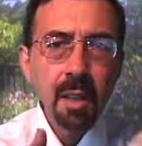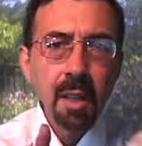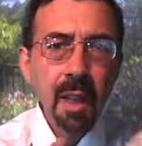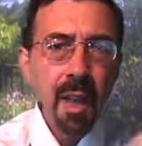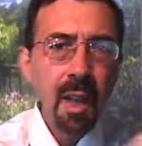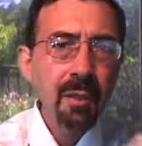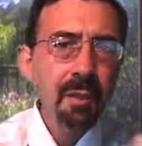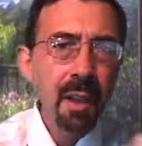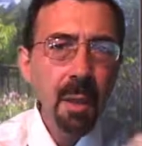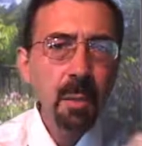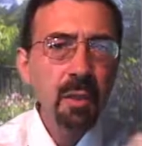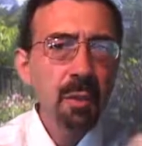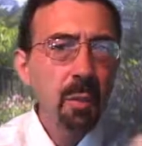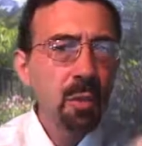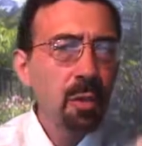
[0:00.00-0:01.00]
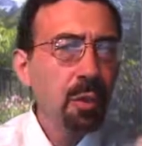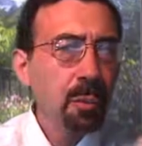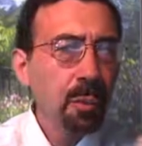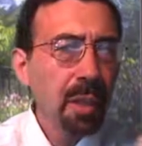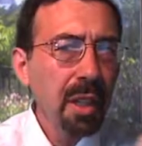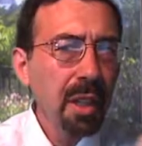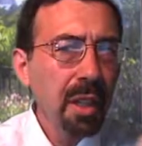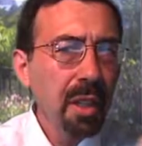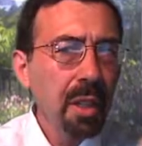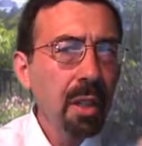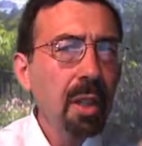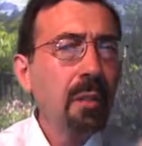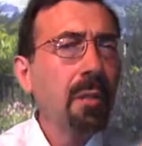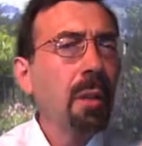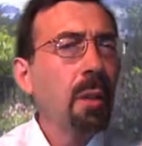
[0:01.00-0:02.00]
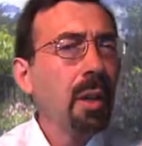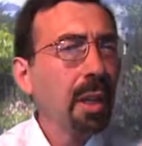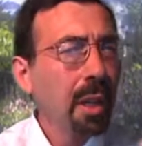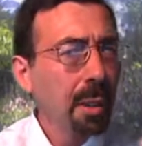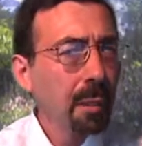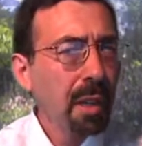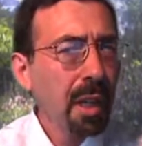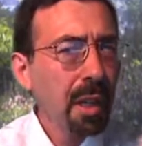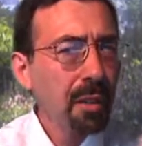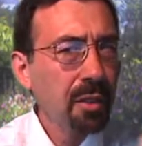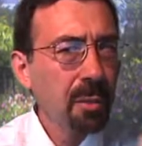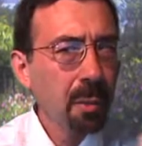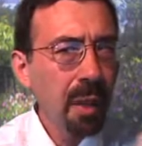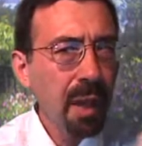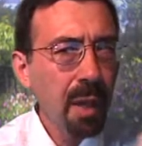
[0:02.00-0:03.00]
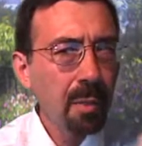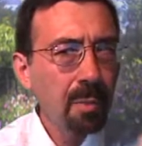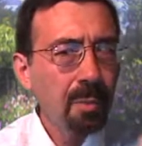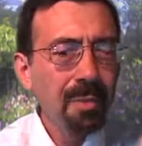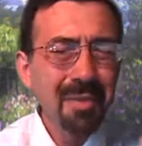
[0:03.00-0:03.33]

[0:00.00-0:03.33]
Now how famous would you be if you eliminated spam?